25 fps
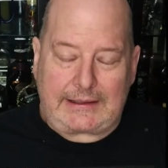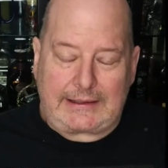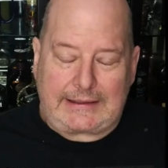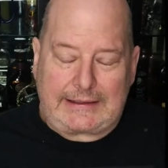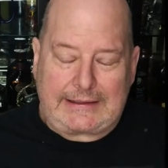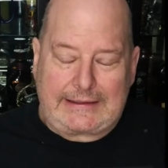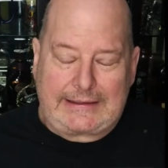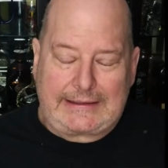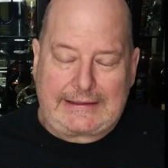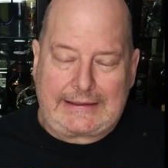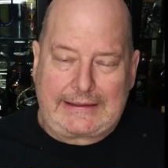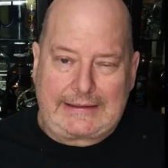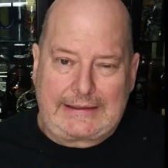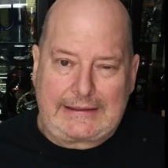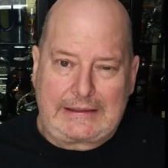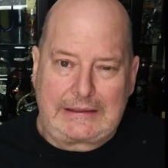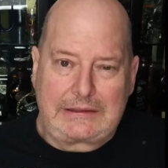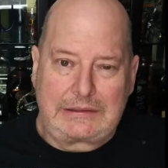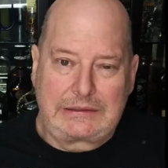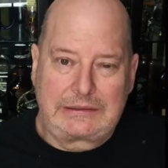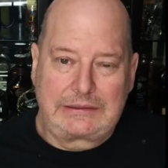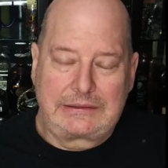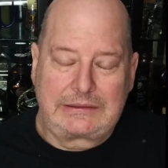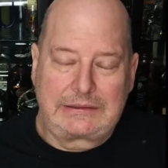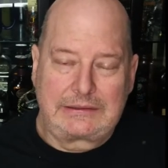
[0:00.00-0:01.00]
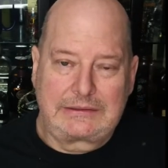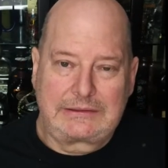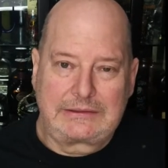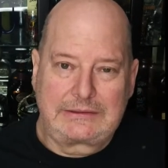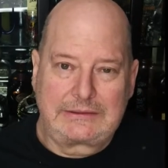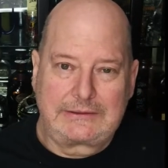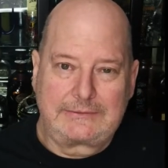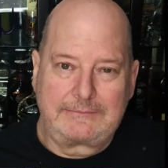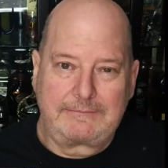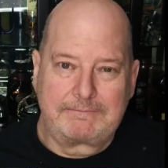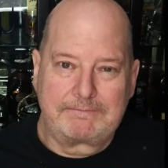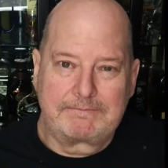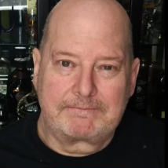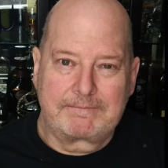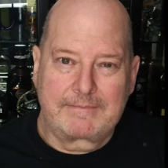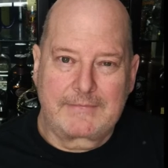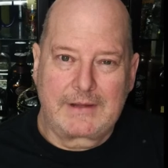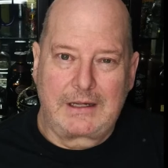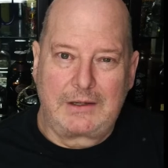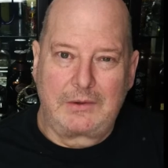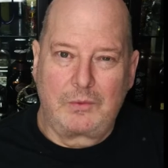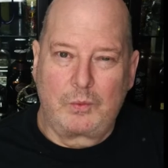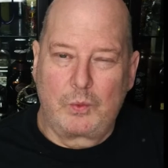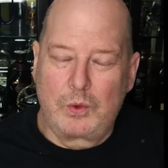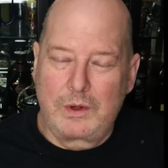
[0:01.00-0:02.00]
Uh,
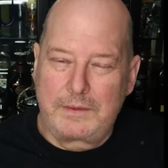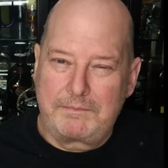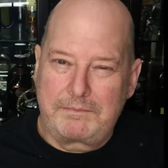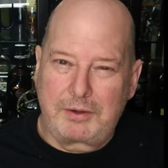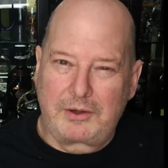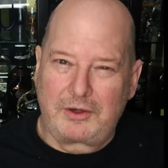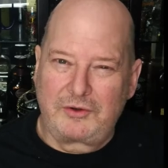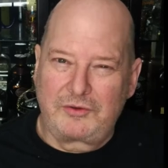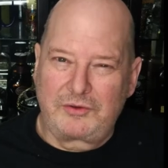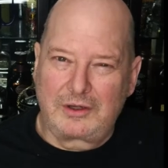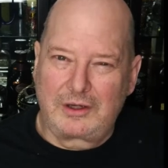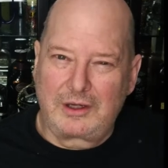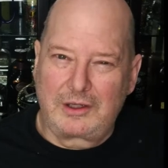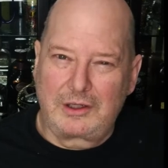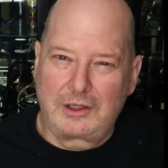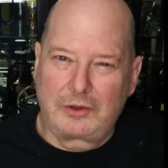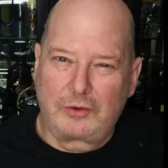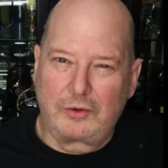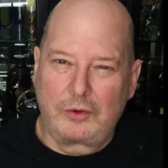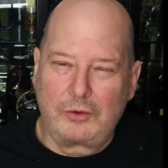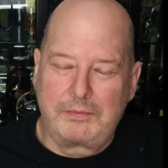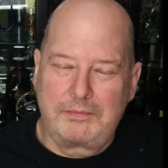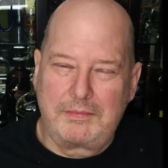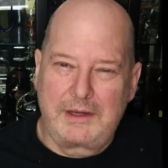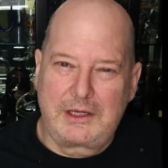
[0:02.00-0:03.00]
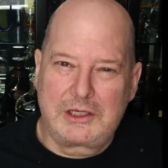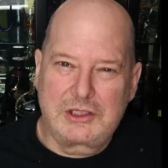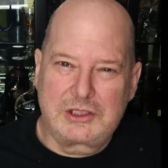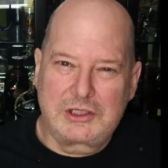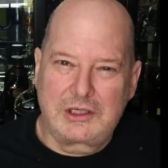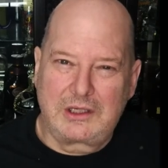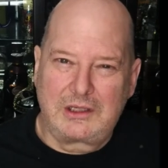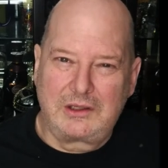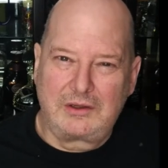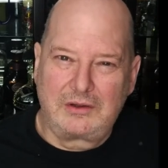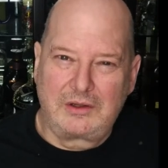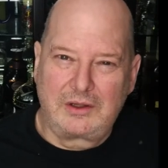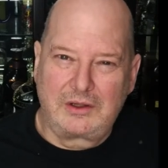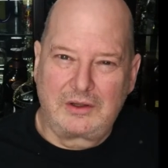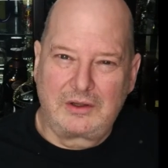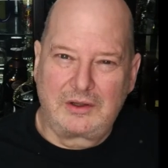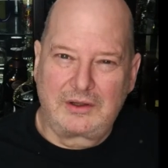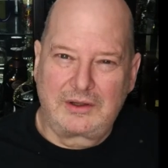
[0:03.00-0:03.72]
one person on the group mentioned uh,